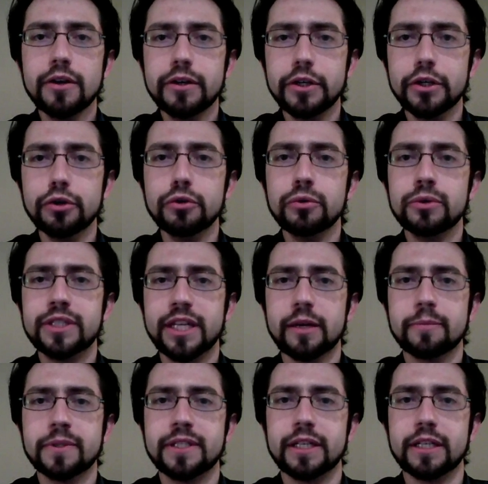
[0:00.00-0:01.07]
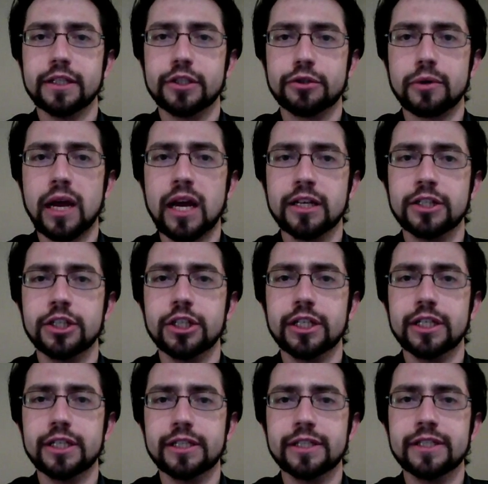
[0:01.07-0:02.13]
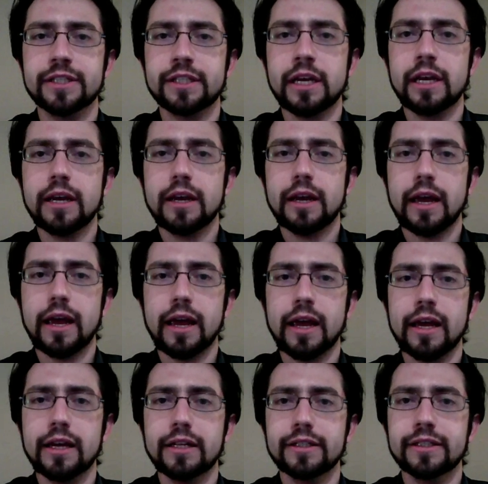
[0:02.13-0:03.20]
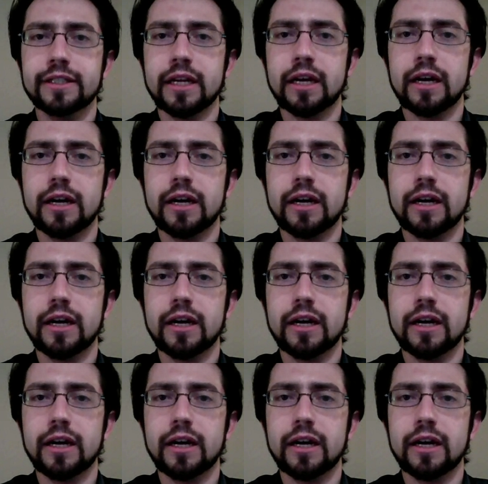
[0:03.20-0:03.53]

new tips and strategies, and